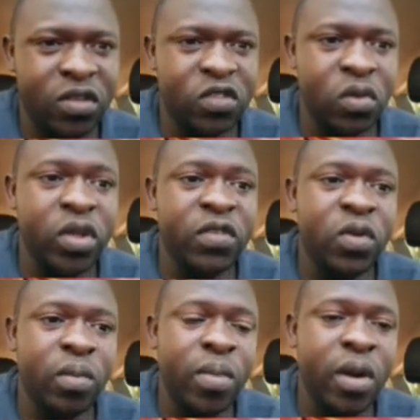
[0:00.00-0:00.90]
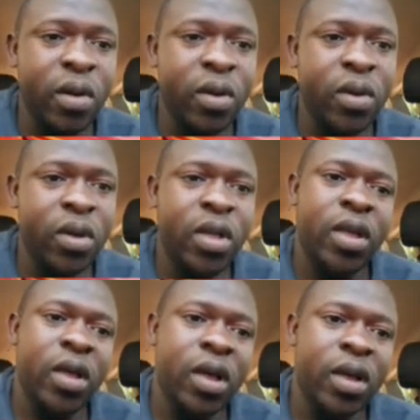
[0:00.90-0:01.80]
right? So if you block,
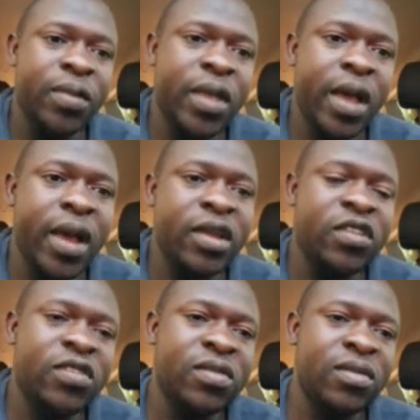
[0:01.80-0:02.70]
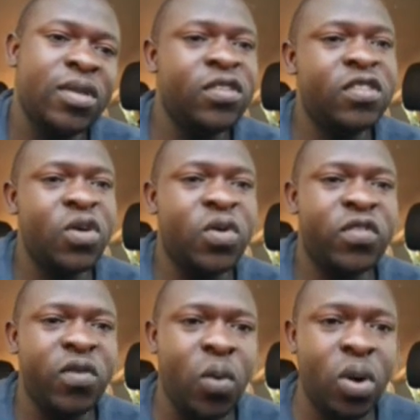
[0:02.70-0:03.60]
the heart
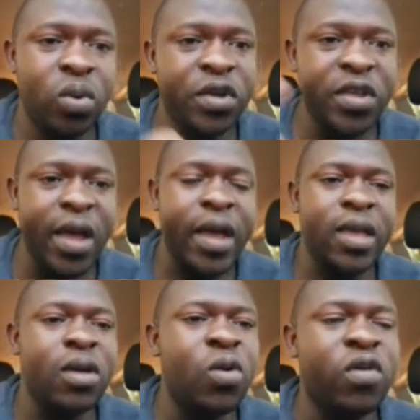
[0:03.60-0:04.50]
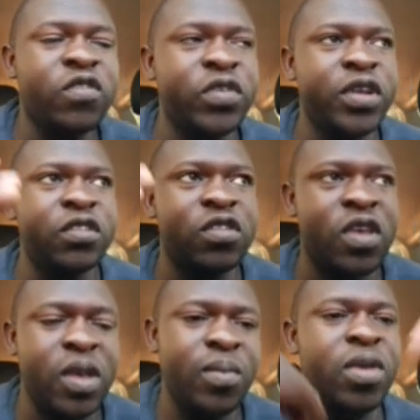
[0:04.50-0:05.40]
itself will die of
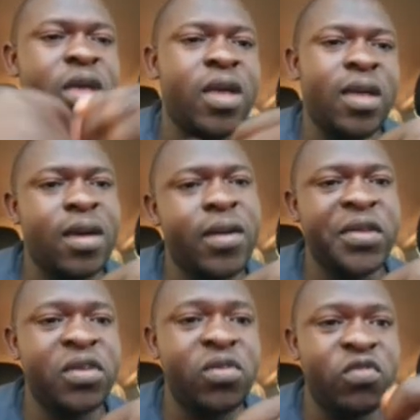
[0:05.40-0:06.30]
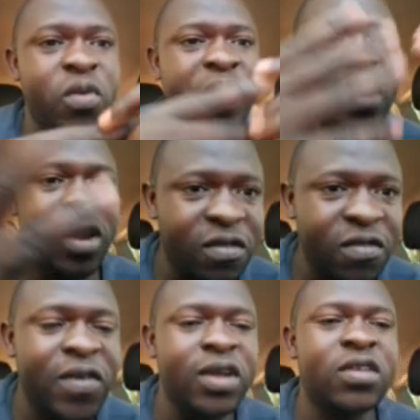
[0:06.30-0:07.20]
ischemia, right? It will form
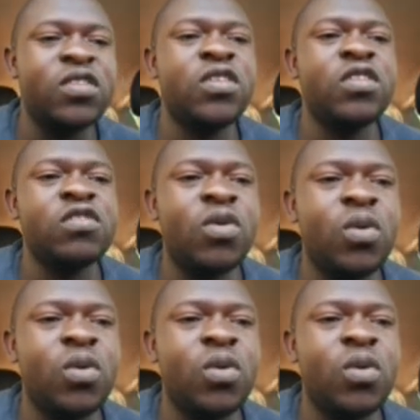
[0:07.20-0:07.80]
an infarct.